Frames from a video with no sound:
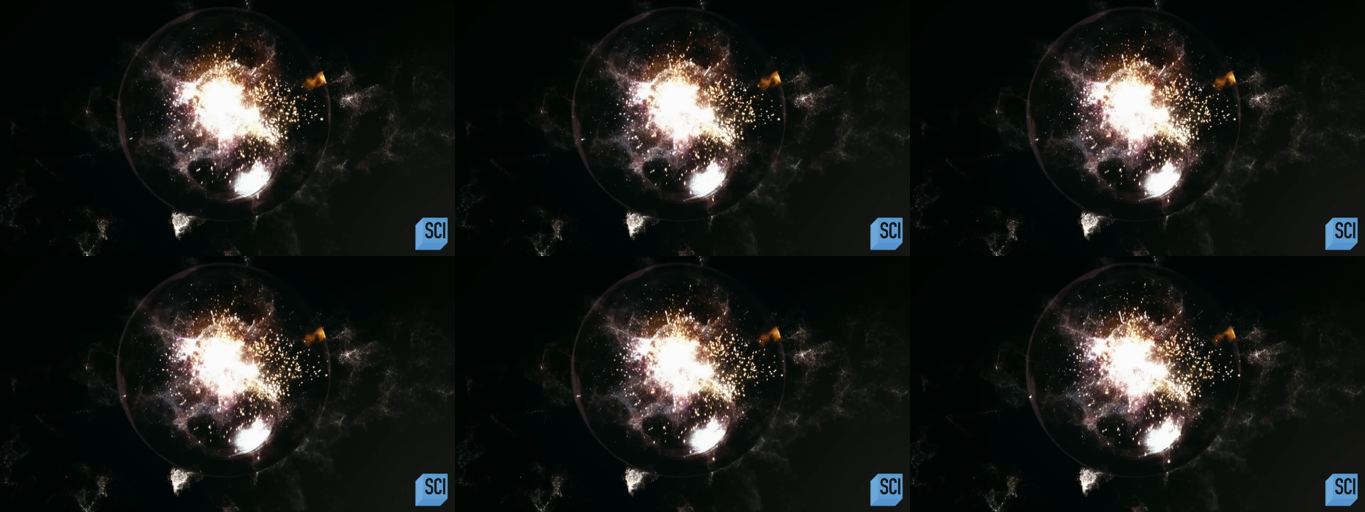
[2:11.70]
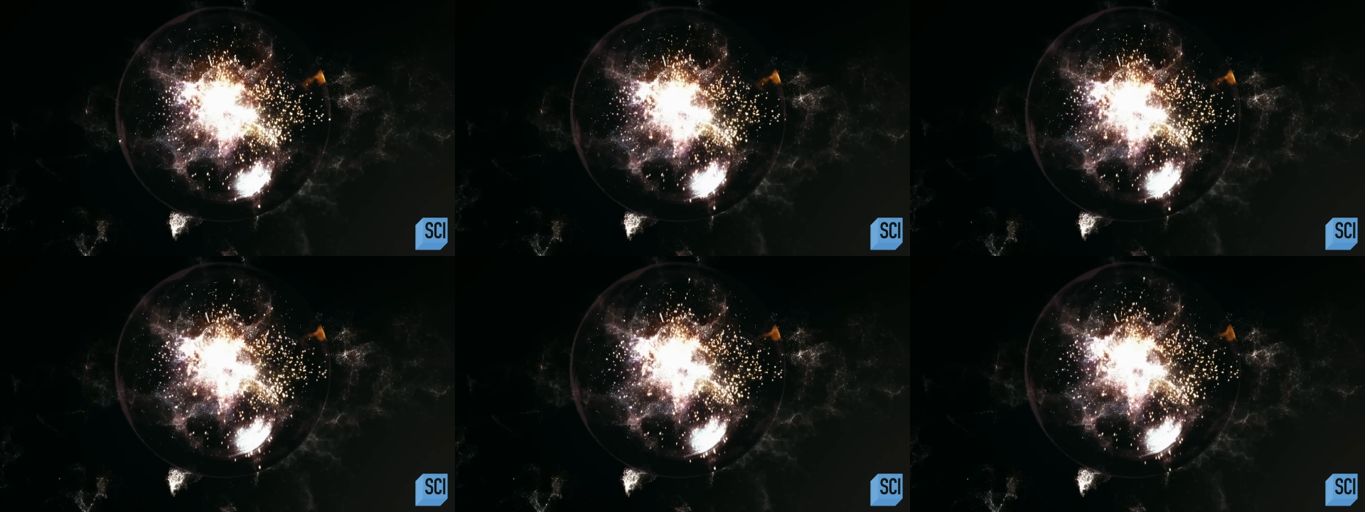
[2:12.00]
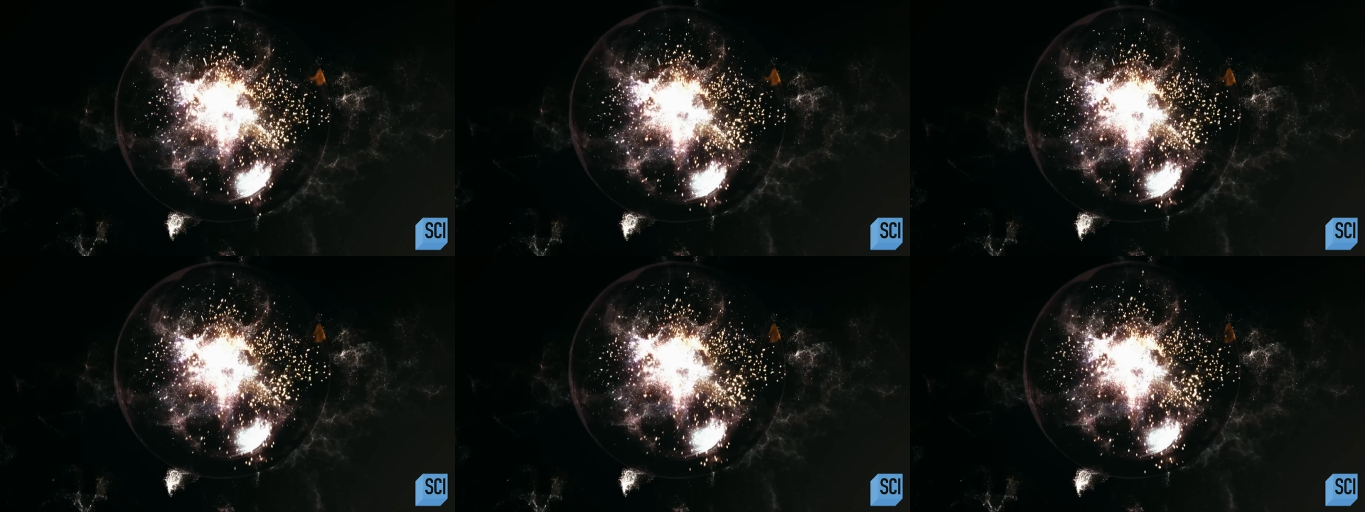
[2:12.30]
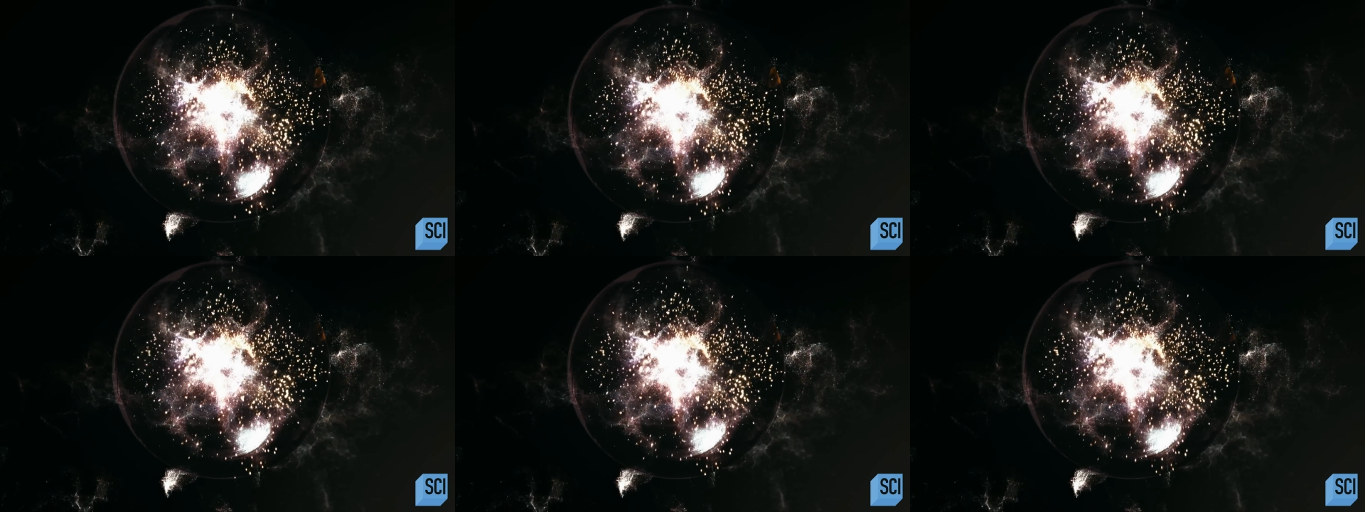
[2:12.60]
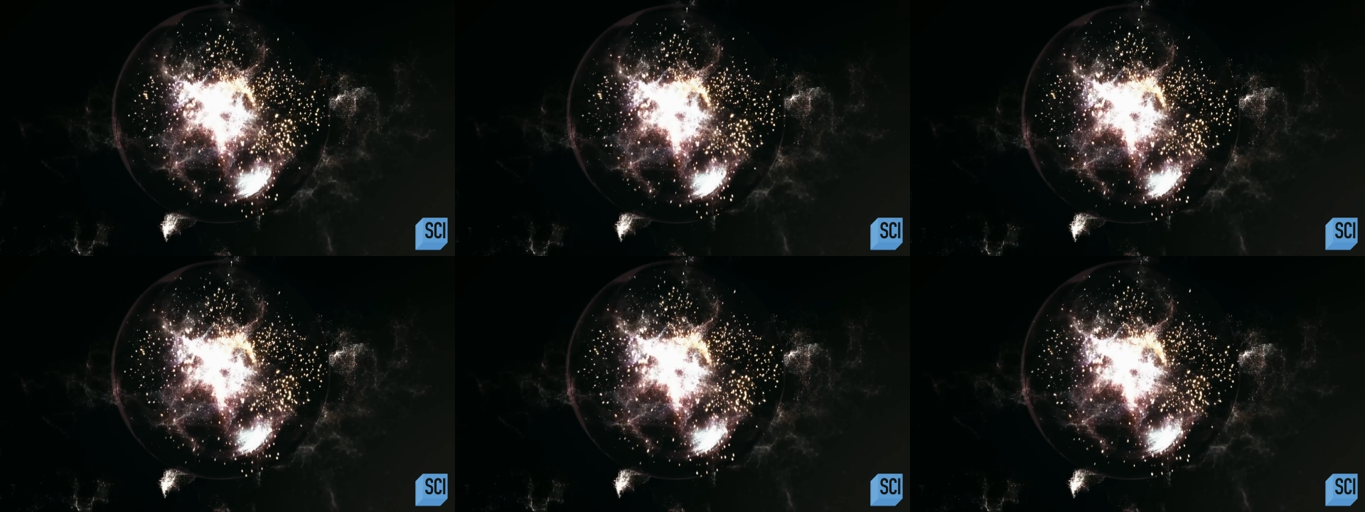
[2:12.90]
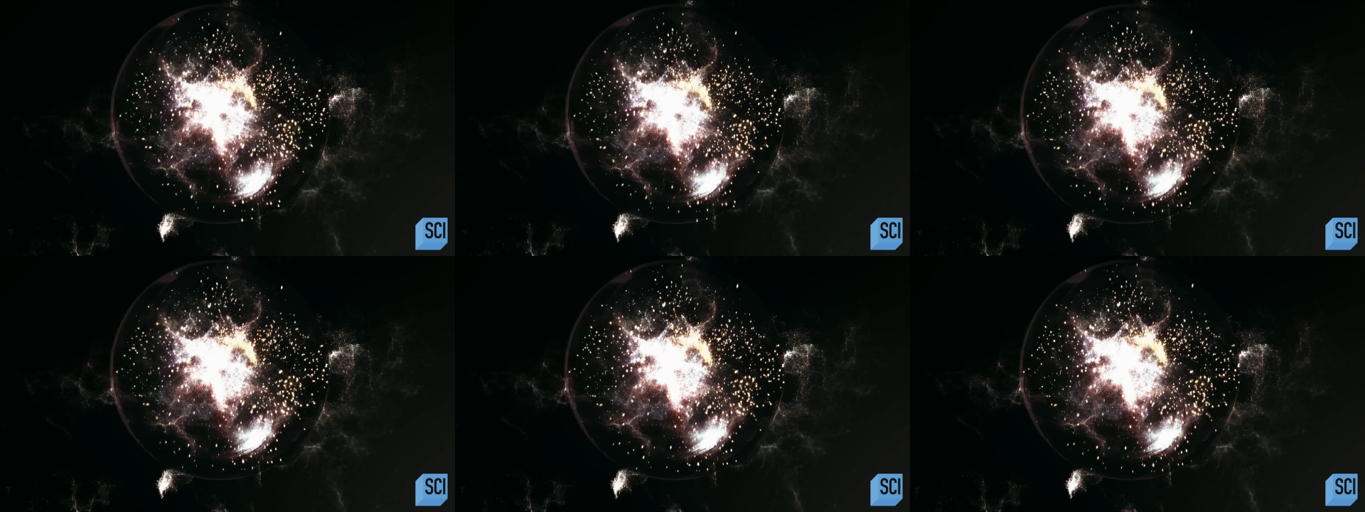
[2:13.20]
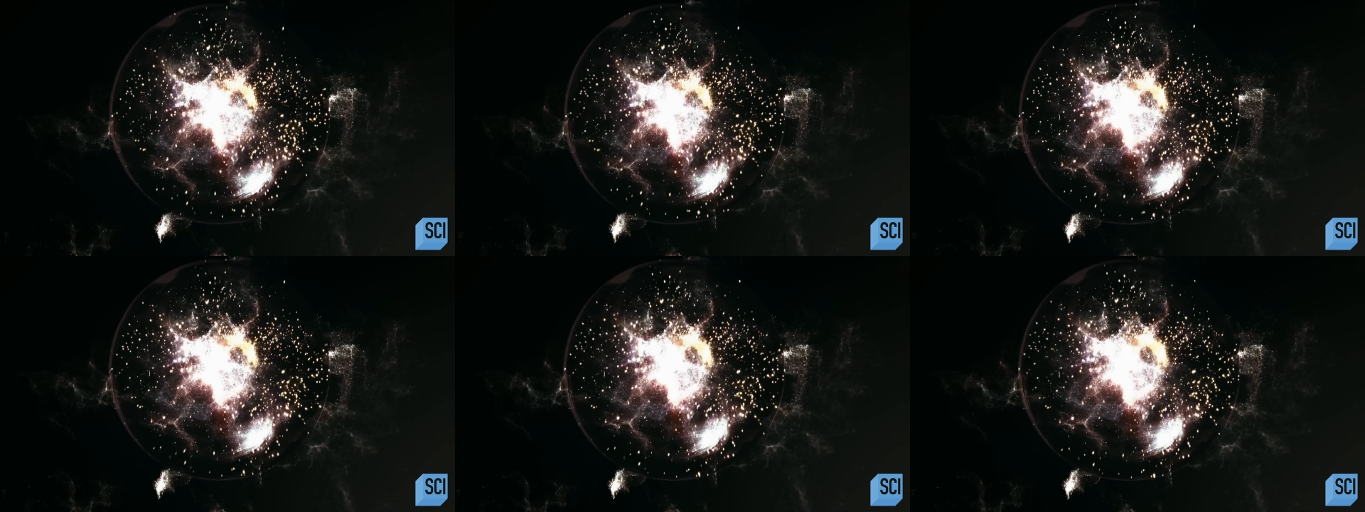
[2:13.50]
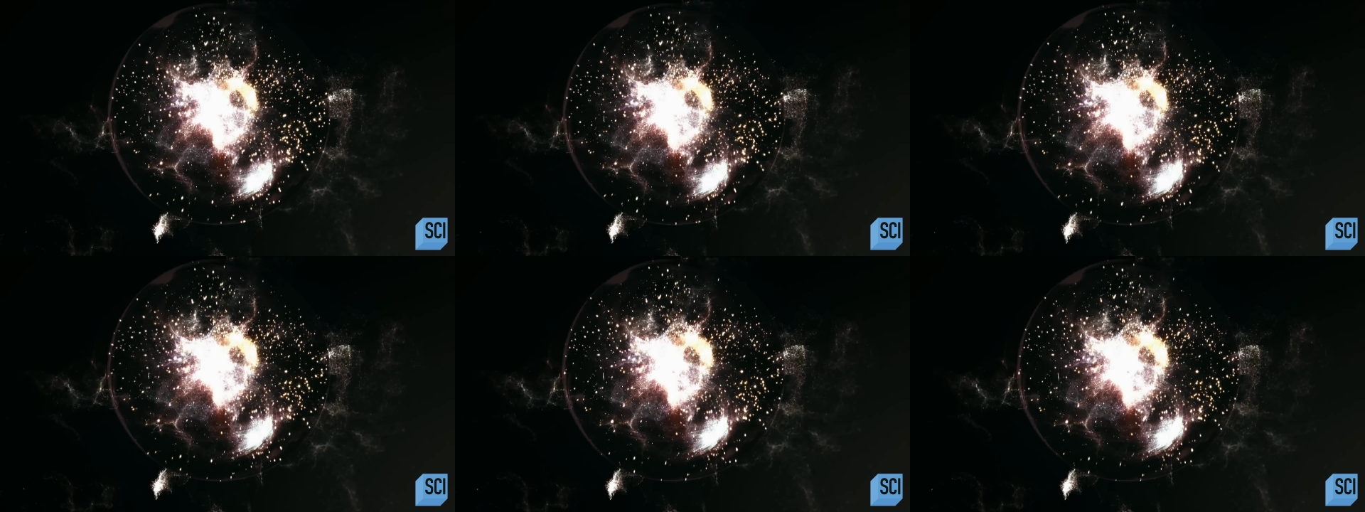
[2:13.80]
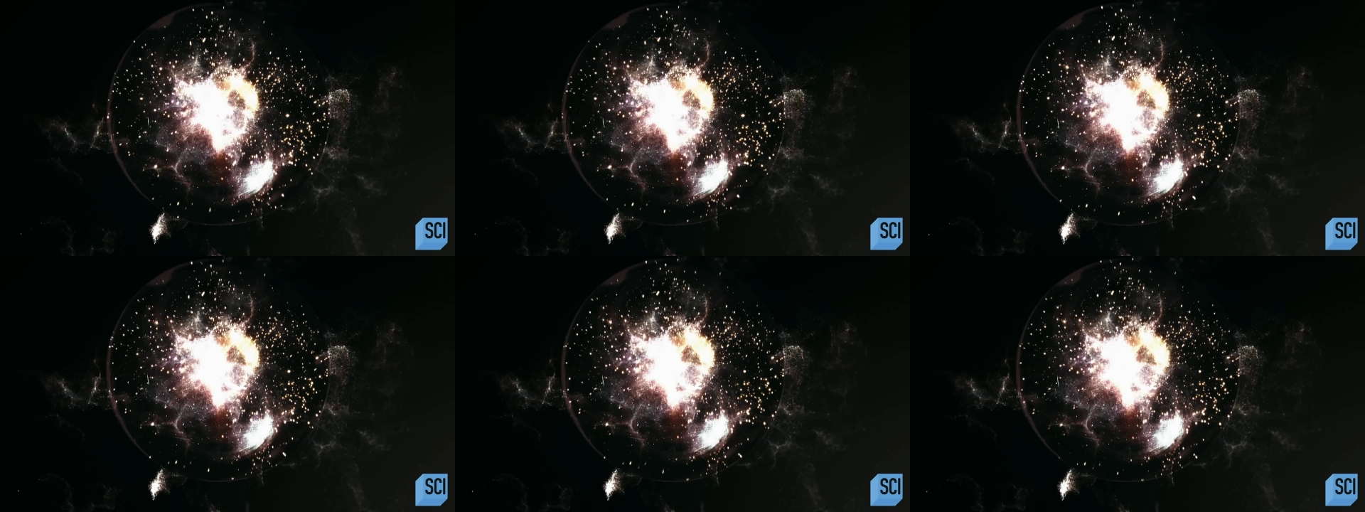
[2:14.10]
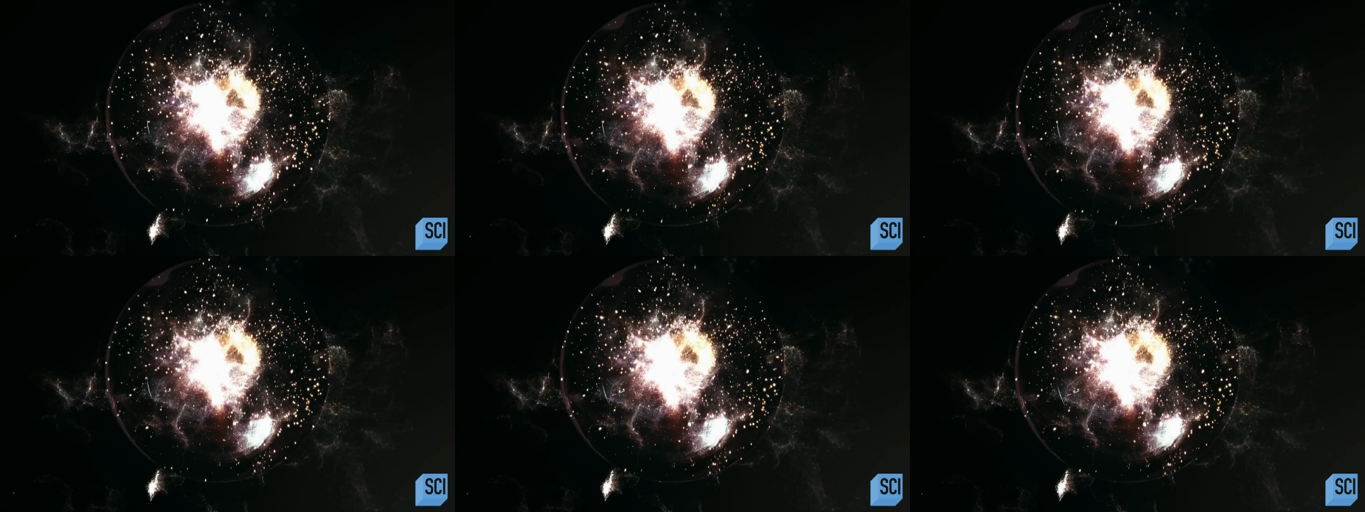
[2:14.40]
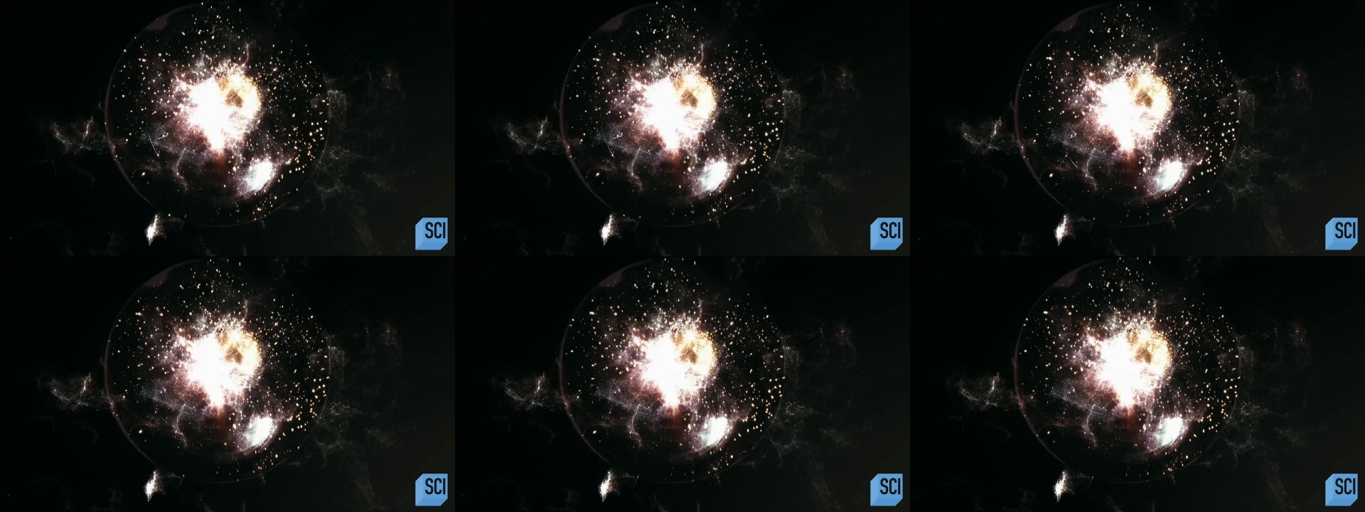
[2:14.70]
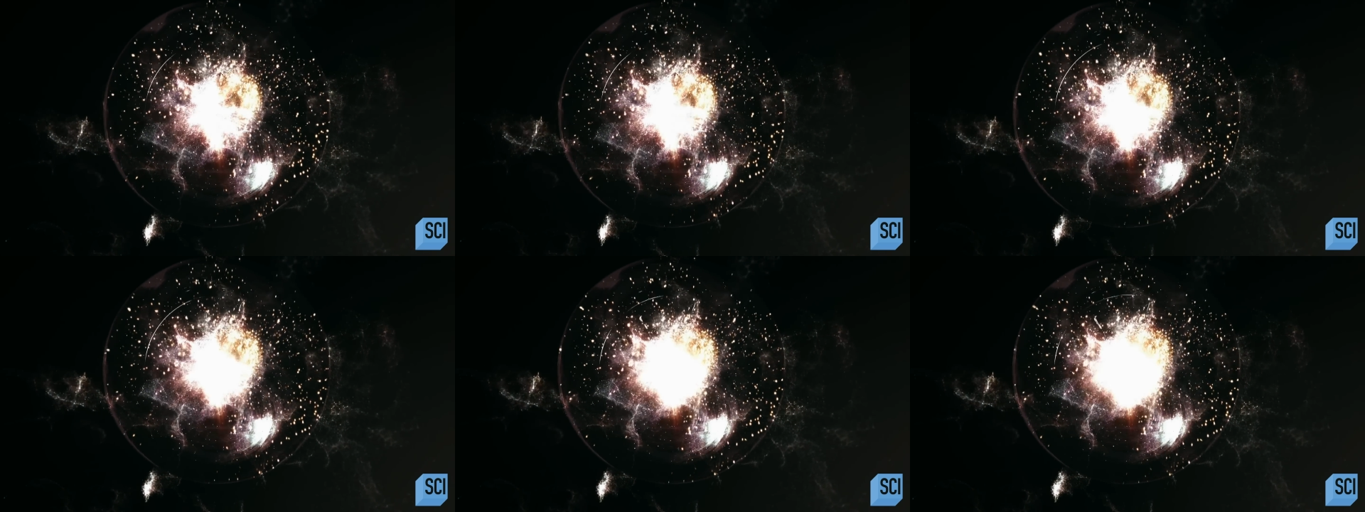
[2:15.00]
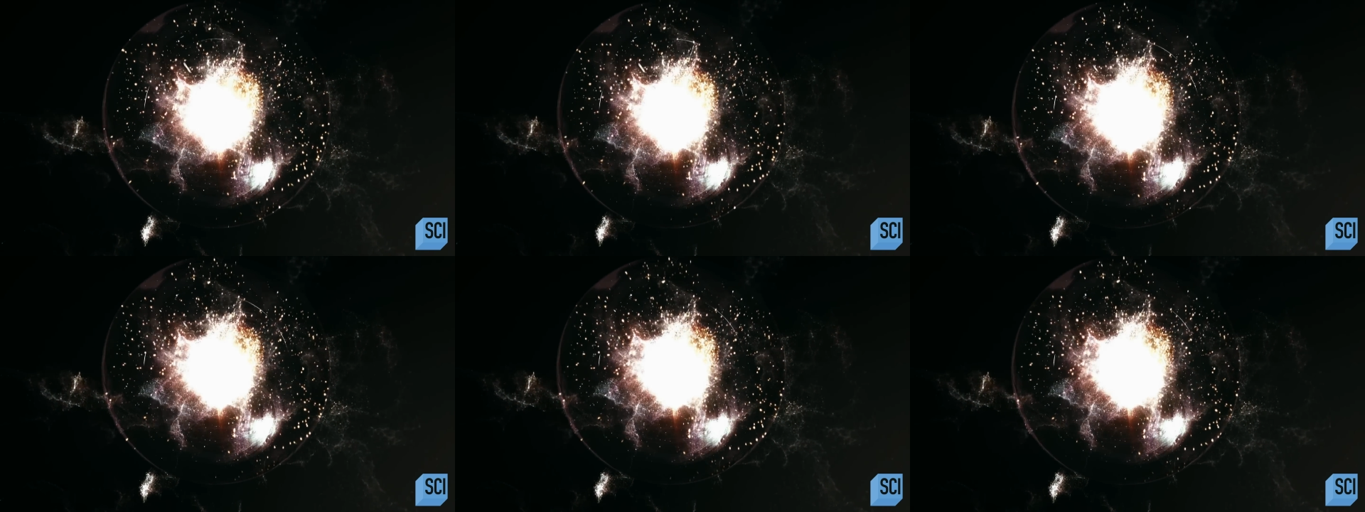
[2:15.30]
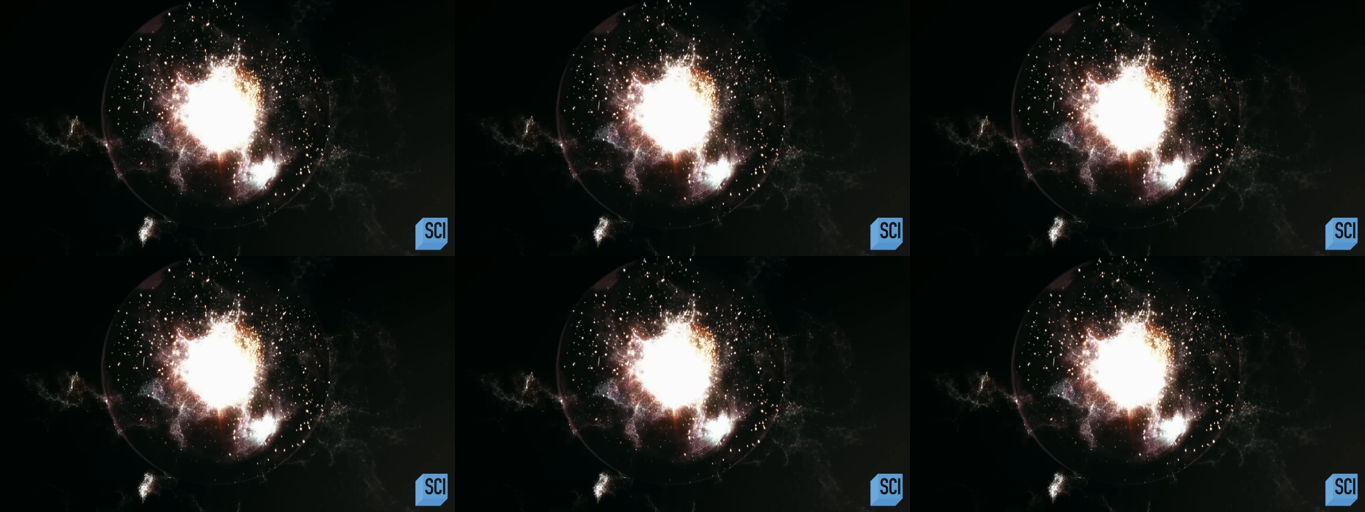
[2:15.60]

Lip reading: Nobody's mouth can be seen.